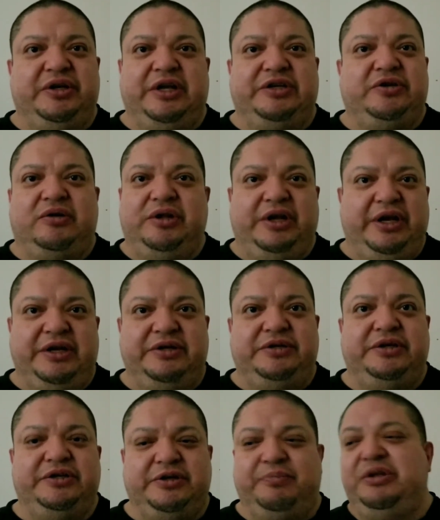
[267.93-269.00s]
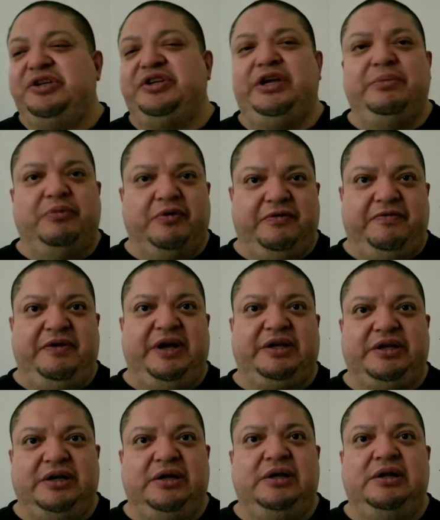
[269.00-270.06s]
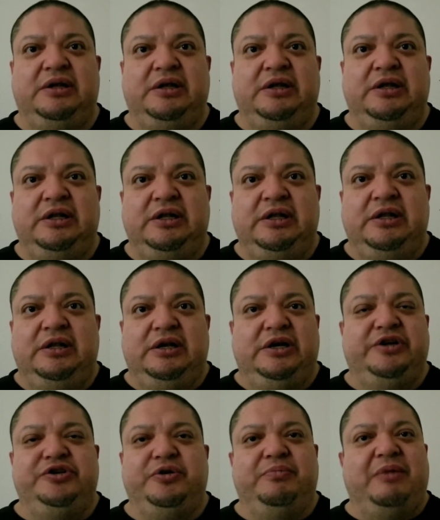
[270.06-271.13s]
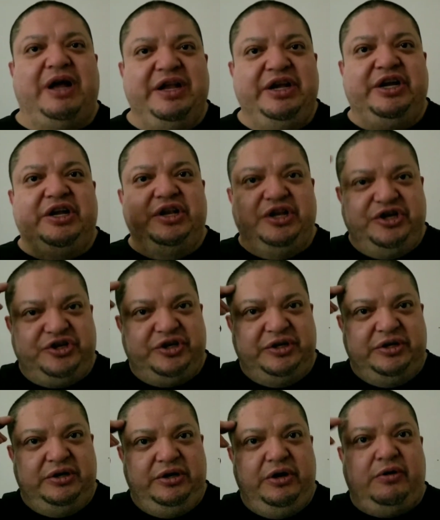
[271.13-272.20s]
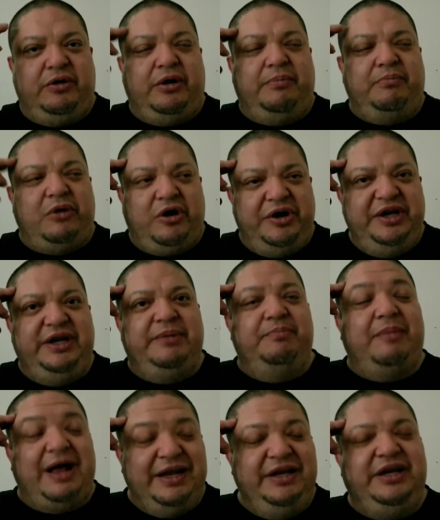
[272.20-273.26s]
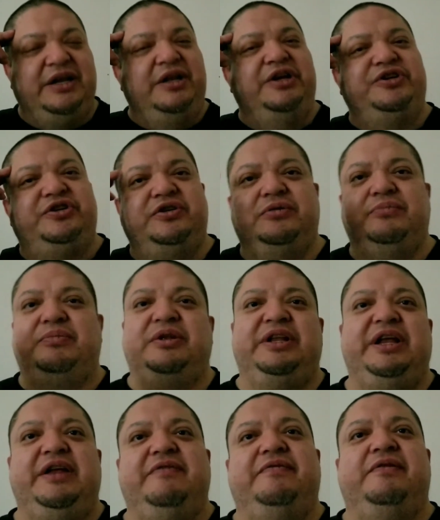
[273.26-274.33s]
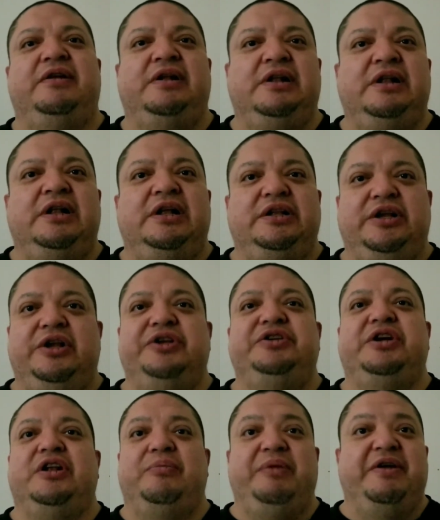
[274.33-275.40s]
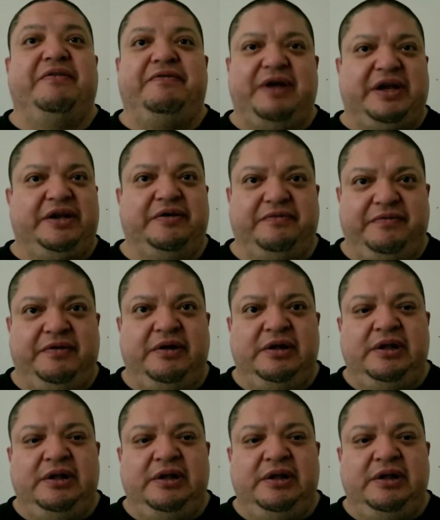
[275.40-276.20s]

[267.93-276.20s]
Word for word: That's all it is. It's a placebo effect because your mind conditioned, your mind mind conditioned to believe that it's going to be effective.